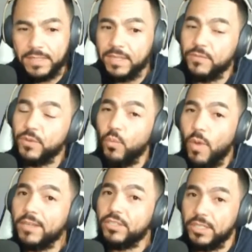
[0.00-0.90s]
And if you're
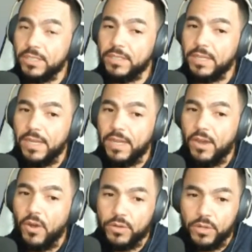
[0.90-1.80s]
watching
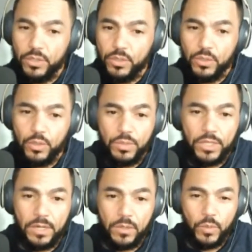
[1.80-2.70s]
on our YouTube
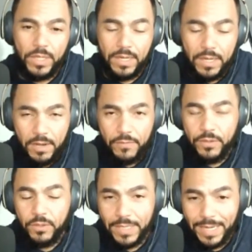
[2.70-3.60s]
channel, we'd love for
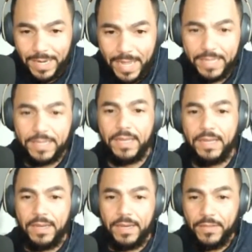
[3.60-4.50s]
you to like
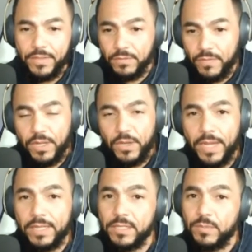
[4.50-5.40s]
this video
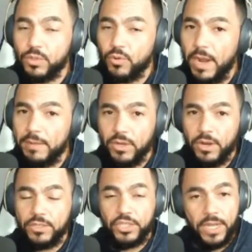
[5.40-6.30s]
and subscribe to
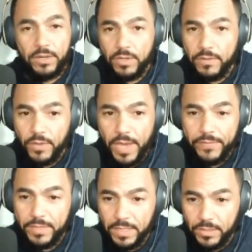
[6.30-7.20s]
our channel if you
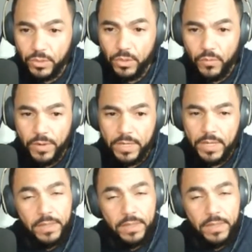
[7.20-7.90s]
haven't done so already.